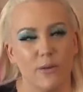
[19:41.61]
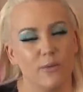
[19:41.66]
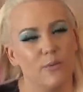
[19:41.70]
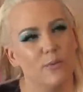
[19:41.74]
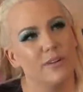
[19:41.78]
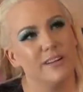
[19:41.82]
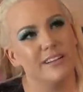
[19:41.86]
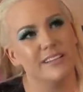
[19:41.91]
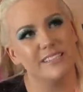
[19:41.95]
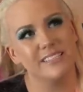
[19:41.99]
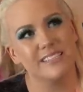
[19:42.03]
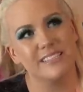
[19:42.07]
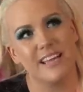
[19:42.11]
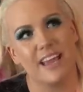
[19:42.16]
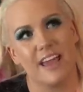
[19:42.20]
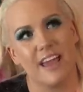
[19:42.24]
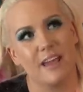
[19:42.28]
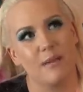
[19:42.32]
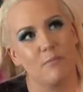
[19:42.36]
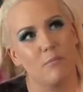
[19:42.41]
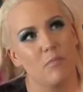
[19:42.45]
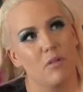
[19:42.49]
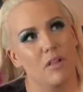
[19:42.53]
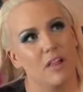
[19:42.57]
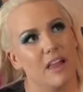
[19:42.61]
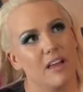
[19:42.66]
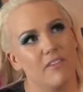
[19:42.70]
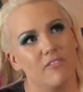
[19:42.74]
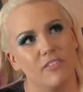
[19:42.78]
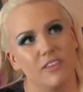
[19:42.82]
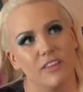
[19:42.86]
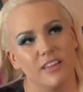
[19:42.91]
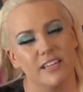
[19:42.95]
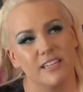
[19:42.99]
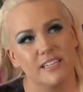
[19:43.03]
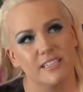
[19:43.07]
don't wanna say
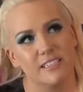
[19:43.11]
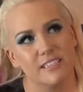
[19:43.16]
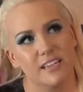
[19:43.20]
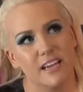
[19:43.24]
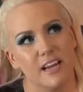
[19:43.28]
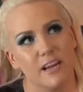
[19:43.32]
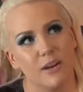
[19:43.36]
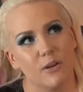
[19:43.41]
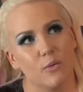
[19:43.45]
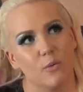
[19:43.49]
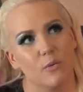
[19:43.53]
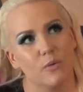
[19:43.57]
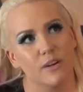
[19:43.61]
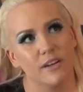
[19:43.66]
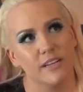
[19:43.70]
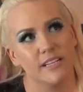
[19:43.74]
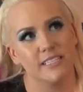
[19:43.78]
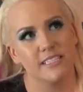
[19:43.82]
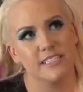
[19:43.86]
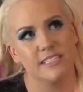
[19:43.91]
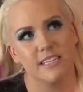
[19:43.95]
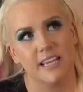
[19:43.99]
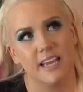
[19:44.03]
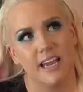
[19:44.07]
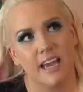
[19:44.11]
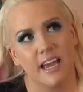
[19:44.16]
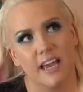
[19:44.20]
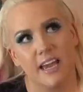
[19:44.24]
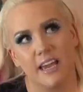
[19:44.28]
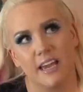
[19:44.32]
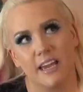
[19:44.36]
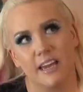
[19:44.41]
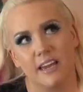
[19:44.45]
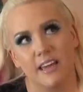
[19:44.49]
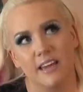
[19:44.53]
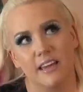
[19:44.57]
malevolent, I don't wanna
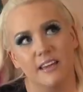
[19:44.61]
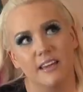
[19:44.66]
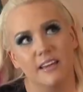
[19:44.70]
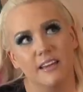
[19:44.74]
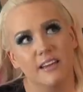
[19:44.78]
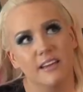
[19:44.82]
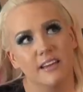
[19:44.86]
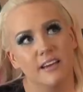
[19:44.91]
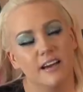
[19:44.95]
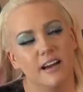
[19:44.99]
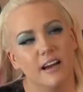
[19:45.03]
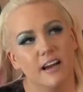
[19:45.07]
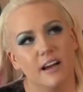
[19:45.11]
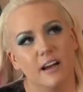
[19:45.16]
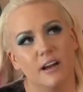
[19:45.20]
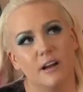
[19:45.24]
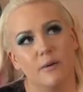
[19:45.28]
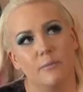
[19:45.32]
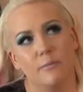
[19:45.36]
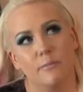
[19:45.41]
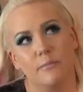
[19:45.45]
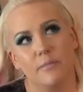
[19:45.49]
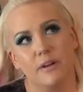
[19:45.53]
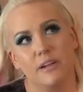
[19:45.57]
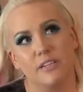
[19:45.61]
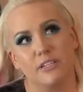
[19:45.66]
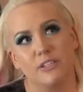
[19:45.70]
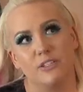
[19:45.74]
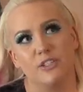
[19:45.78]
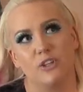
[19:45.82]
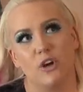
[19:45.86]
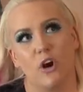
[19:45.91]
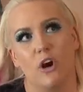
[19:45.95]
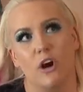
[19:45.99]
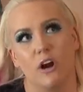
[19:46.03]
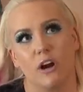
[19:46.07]
say um,
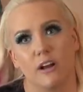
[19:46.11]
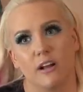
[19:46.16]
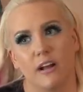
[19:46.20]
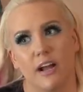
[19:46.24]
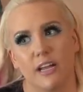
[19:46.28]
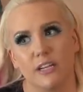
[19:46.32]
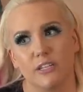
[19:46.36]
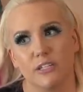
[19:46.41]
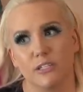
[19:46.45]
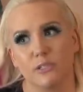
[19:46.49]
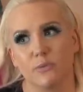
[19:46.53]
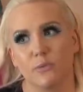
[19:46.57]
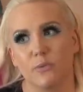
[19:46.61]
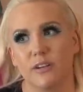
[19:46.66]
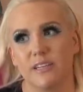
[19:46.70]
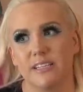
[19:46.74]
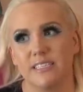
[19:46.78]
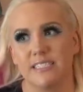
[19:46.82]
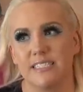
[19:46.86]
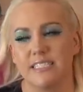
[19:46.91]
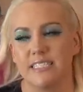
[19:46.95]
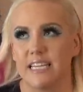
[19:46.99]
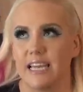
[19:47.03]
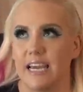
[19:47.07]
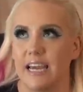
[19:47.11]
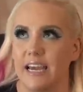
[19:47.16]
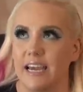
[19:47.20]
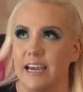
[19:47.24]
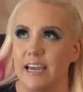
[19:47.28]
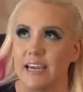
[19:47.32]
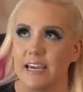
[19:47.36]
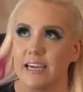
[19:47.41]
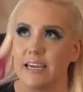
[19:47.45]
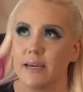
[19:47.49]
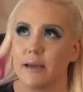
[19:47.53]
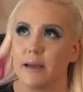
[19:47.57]
dark, I just wanna
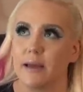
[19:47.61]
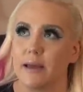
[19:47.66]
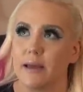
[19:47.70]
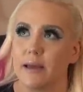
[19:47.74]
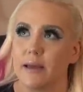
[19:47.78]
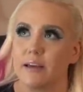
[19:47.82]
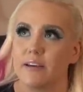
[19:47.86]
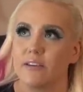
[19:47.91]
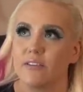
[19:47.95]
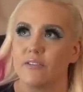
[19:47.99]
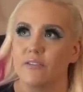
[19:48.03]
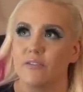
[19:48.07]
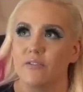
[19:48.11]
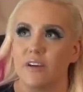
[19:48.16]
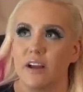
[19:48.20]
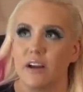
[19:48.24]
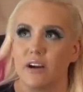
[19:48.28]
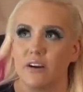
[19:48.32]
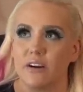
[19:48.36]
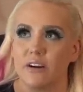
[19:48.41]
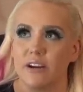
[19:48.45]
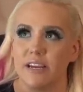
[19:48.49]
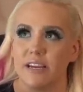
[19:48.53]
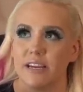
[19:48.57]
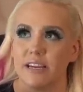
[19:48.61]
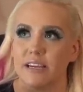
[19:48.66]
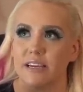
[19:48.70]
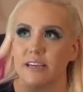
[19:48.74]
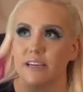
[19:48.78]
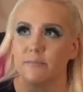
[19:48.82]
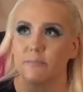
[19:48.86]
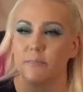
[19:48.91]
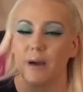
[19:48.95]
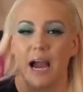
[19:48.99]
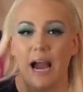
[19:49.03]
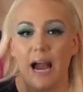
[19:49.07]
say
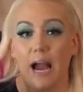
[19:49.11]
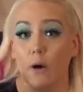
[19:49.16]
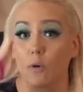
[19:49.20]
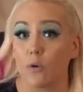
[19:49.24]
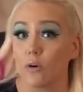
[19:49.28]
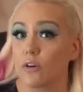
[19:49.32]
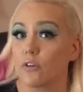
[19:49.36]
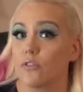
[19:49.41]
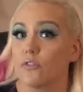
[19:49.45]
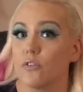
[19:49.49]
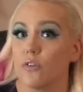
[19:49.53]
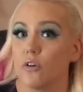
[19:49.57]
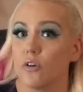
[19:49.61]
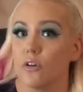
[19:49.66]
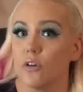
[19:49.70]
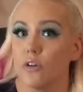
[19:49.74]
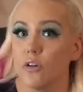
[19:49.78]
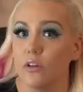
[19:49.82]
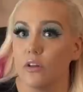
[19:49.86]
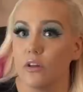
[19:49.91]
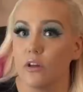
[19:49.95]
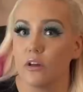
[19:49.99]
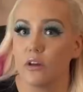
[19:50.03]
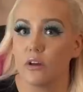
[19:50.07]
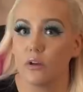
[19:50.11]
very powerful.